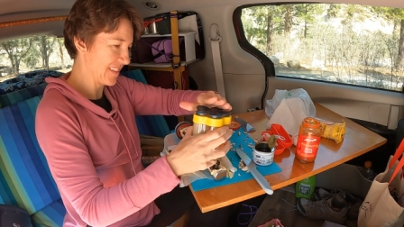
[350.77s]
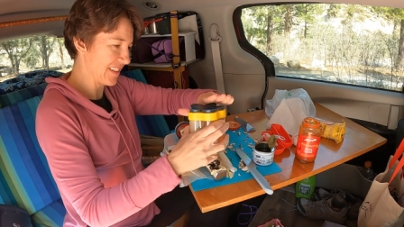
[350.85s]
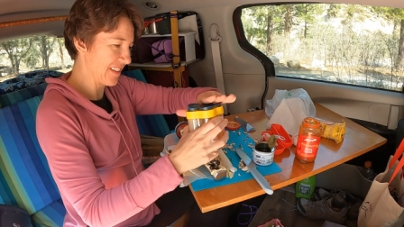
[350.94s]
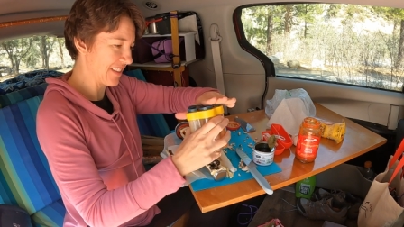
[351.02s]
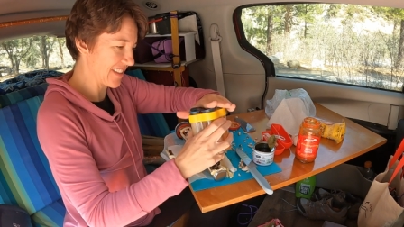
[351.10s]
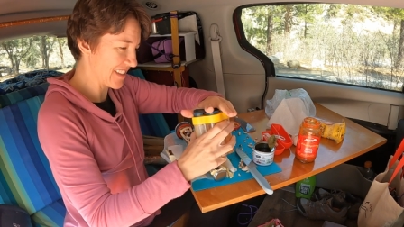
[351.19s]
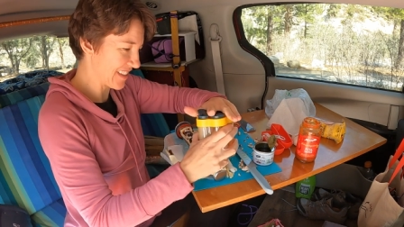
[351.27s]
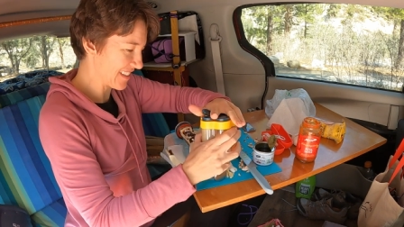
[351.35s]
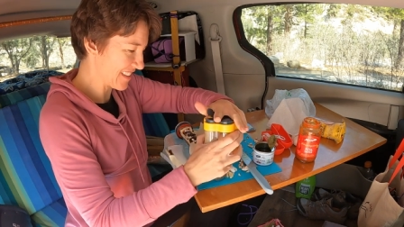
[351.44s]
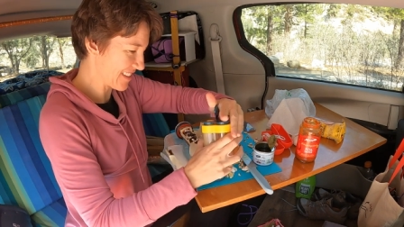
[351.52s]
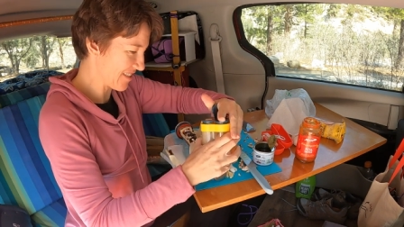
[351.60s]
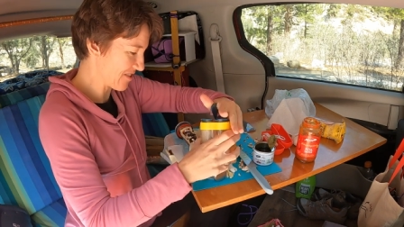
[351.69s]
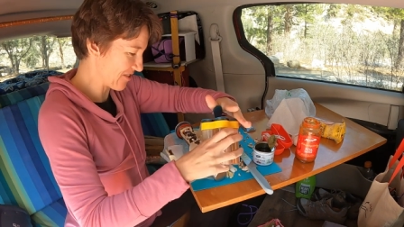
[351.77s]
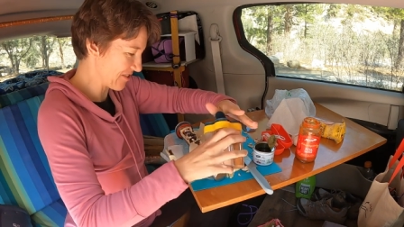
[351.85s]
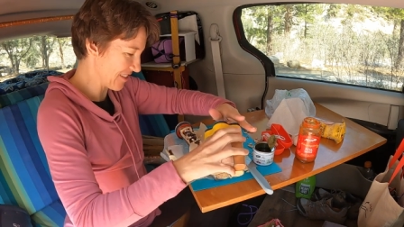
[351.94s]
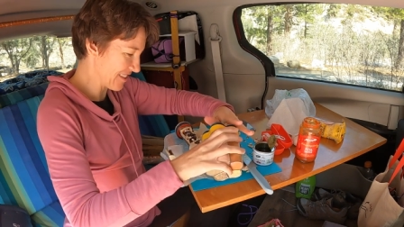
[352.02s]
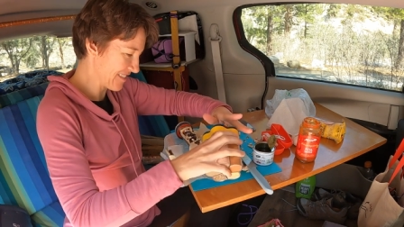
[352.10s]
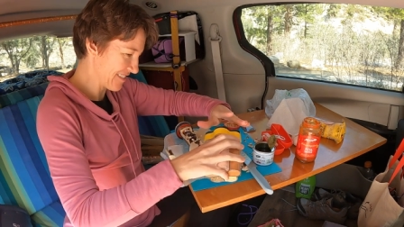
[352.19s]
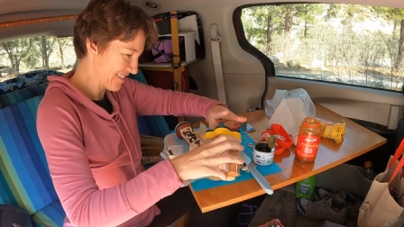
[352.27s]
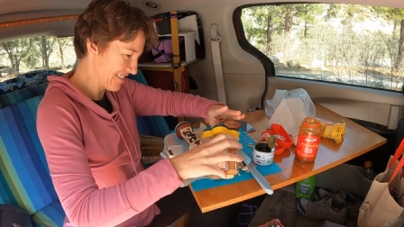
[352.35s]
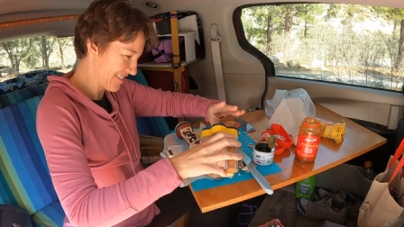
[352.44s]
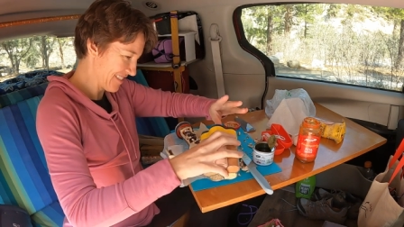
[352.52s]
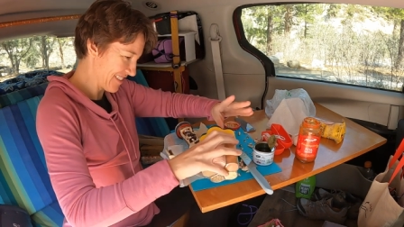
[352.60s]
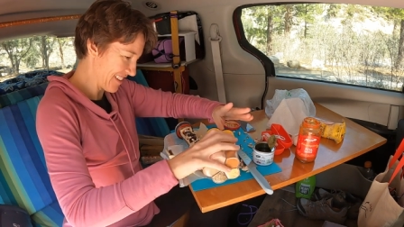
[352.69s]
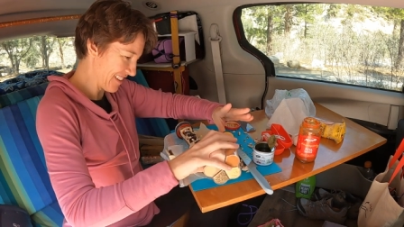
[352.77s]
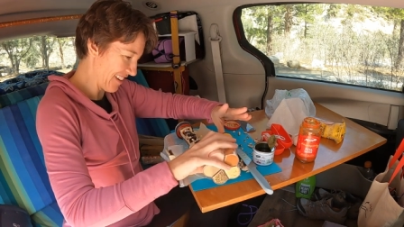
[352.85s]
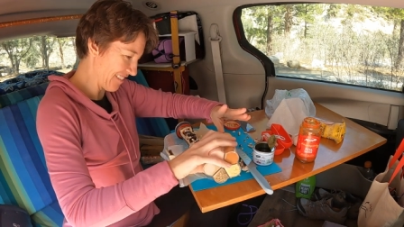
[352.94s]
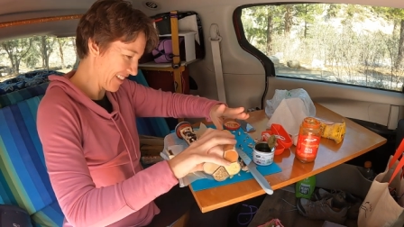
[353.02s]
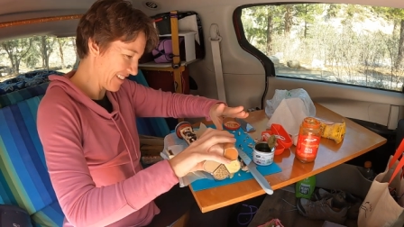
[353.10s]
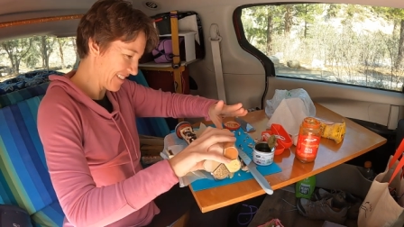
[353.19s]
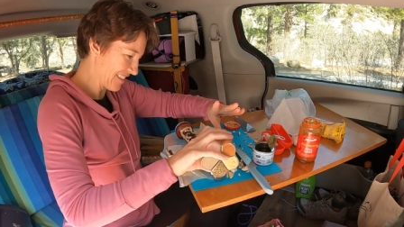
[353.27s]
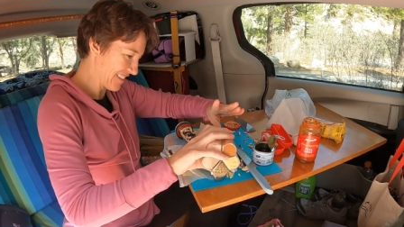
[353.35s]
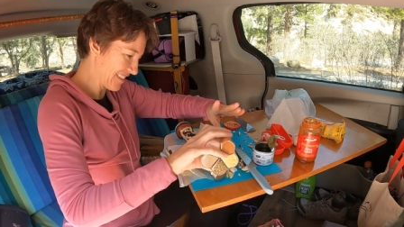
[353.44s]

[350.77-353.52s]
Oh, this thing is so cool. Love it.